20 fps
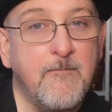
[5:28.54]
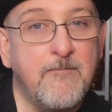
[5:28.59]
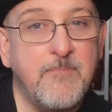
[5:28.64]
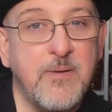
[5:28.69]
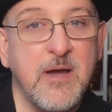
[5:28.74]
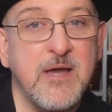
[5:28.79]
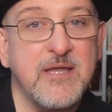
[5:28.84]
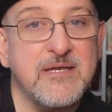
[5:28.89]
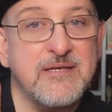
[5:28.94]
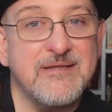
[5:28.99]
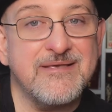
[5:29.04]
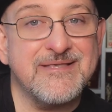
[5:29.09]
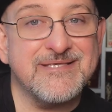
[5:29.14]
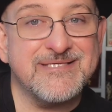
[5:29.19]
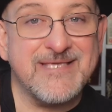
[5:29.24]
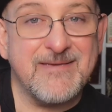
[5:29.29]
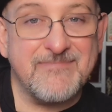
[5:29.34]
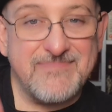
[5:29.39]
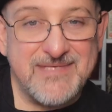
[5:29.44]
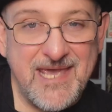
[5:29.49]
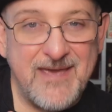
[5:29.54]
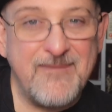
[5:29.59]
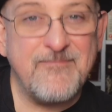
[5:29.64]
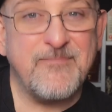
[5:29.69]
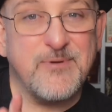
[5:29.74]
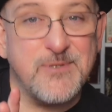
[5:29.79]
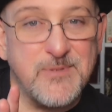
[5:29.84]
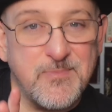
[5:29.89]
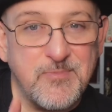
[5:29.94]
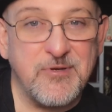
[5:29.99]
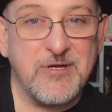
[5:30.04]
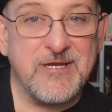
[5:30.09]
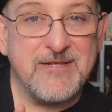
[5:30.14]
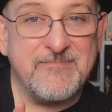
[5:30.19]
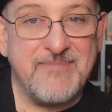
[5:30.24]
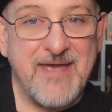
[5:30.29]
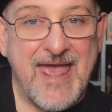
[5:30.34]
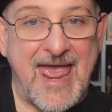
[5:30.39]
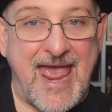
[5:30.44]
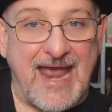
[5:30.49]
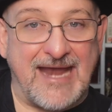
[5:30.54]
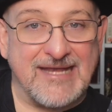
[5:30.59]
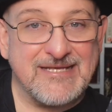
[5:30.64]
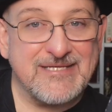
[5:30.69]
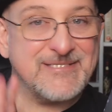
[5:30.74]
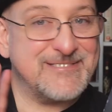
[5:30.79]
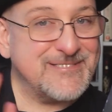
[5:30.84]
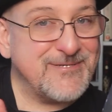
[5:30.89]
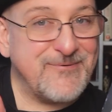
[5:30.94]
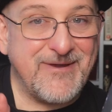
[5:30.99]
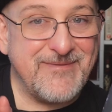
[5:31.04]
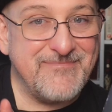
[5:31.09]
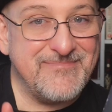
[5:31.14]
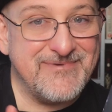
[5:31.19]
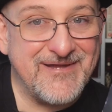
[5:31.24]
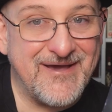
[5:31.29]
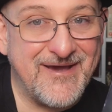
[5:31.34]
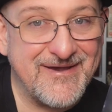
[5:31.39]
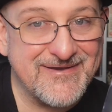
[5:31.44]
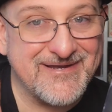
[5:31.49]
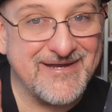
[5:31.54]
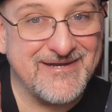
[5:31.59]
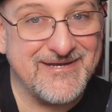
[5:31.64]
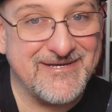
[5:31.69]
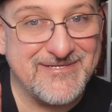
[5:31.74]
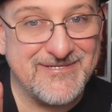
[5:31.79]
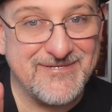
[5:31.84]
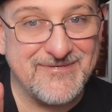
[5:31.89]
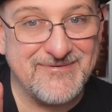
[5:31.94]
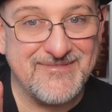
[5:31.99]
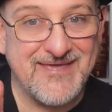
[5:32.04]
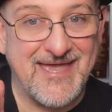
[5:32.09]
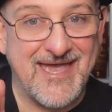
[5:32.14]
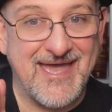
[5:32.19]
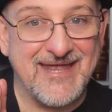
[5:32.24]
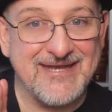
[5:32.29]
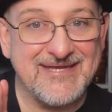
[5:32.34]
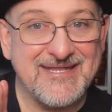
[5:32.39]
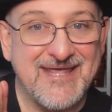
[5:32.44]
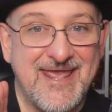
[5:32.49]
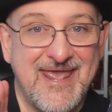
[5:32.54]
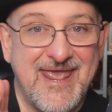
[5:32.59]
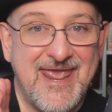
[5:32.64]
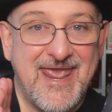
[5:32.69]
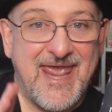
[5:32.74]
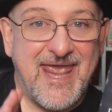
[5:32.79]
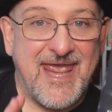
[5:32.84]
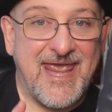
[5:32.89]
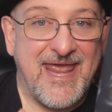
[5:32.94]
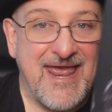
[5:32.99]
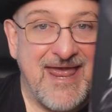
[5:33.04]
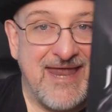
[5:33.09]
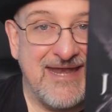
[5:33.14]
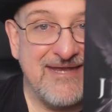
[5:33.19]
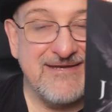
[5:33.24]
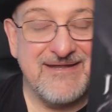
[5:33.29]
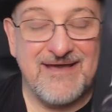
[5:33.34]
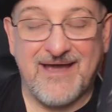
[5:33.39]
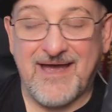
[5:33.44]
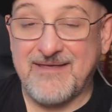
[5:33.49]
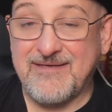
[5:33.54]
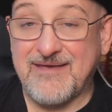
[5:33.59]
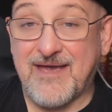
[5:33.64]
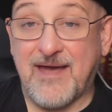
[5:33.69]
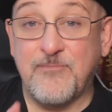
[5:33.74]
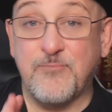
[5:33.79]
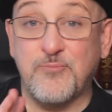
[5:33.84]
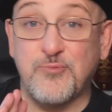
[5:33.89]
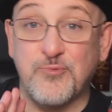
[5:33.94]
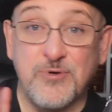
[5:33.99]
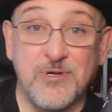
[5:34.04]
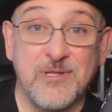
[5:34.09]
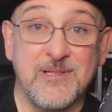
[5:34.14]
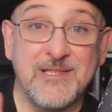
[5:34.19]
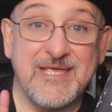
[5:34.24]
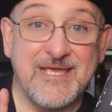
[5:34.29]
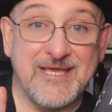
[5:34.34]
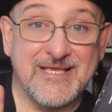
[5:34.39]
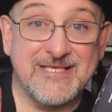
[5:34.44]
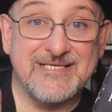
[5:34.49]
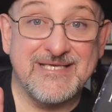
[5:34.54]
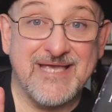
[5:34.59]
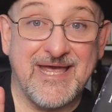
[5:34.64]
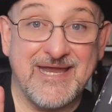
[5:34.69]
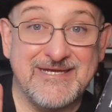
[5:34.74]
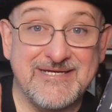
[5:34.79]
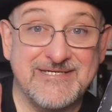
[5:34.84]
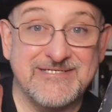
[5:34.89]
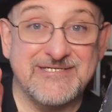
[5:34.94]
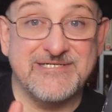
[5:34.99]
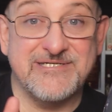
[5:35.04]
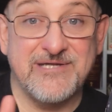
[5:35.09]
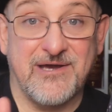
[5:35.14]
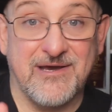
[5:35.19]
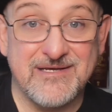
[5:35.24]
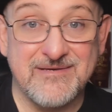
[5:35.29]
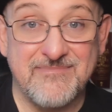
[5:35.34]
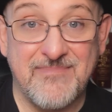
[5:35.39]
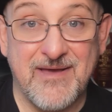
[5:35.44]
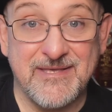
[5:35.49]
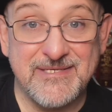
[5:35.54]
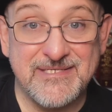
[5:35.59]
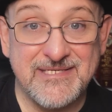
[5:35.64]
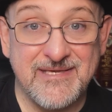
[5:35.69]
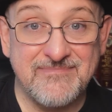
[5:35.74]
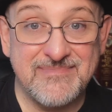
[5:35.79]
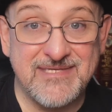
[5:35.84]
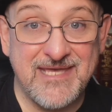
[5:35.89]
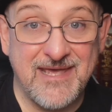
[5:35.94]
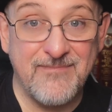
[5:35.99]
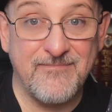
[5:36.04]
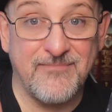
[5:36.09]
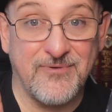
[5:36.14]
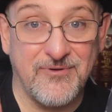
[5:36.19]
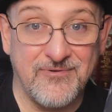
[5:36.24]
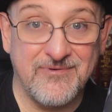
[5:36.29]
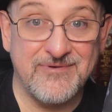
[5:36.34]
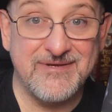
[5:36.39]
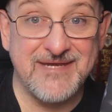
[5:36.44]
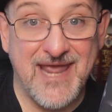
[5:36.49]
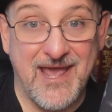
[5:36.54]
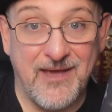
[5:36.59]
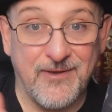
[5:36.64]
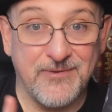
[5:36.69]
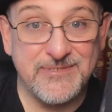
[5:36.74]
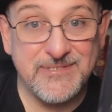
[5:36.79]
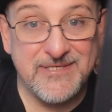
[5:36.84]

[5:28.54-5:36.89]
But September's pretty packed, so I'm not going to do that. And I'm really excited to talk about September now.